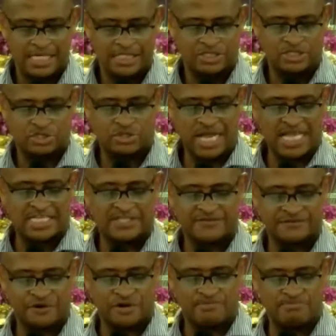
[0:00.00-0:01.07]

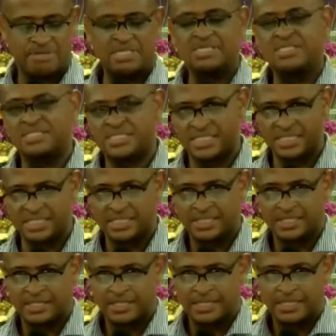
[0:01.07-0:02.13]
transferability
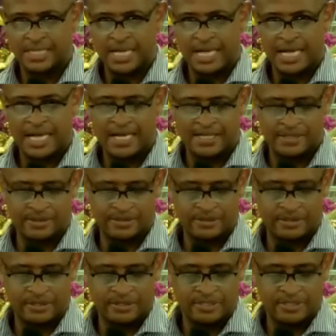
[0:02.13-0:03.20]

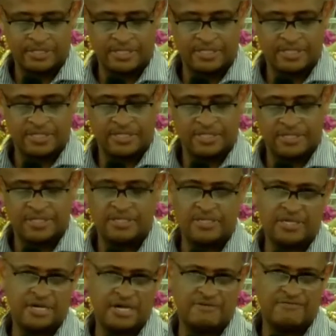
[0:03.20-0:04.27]

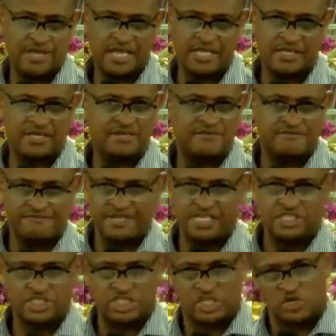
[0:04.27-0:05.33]
of a
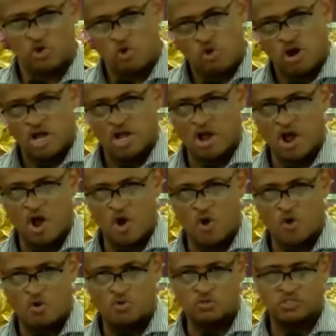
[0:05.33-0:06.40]
conviction or
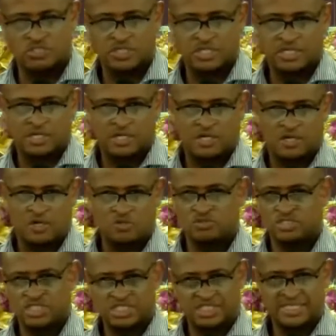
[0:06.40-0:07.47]
cause
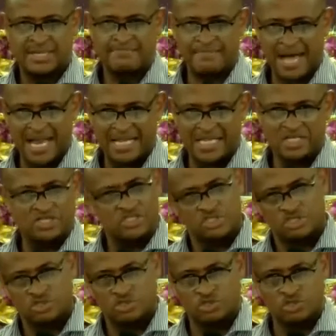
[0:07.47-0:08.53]
onto somebody else.
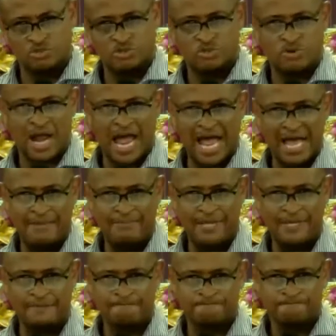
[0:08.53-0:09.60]
So subscribe
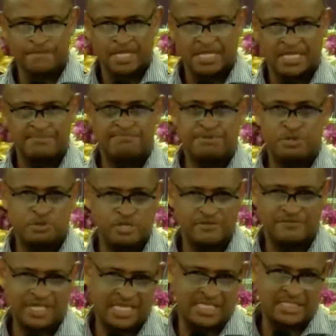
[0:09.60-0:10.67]
and
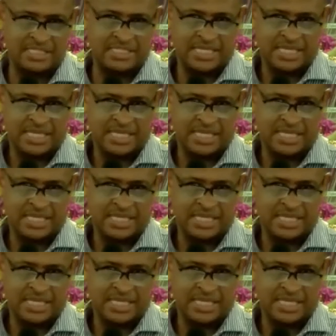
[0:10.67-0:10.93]
imputed. In,